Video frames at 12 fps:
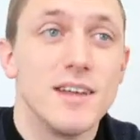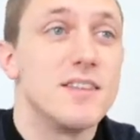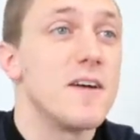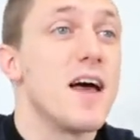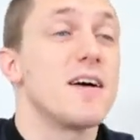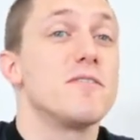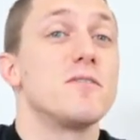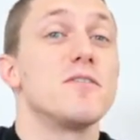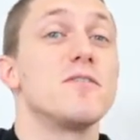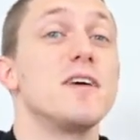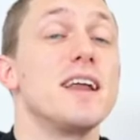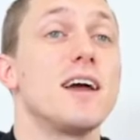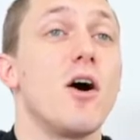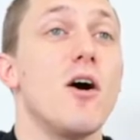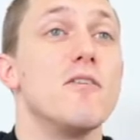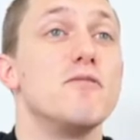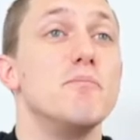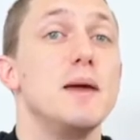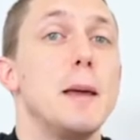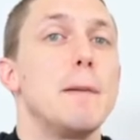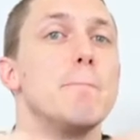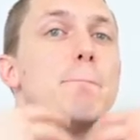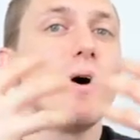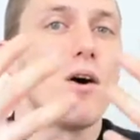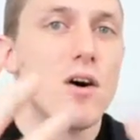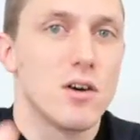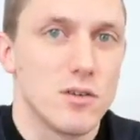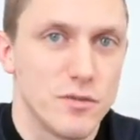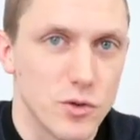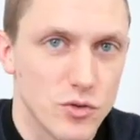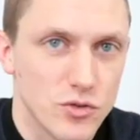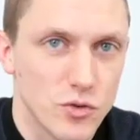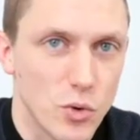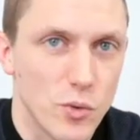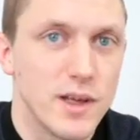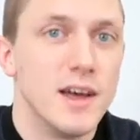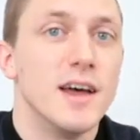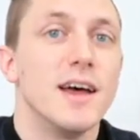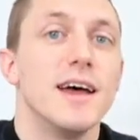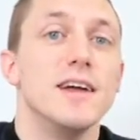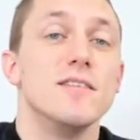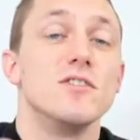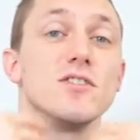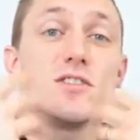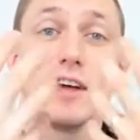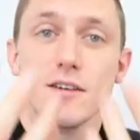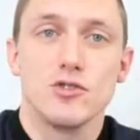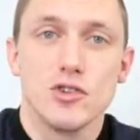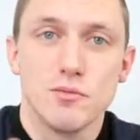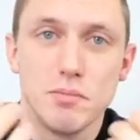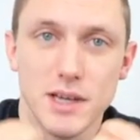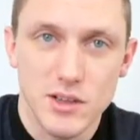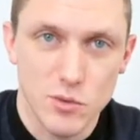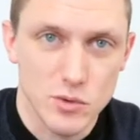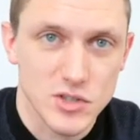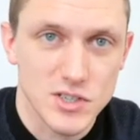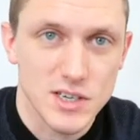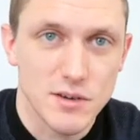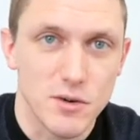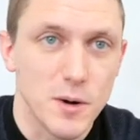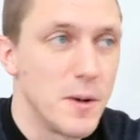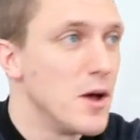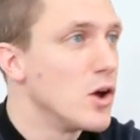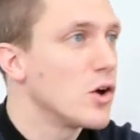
They have a feeling of being part of your story instead of just being the receiver.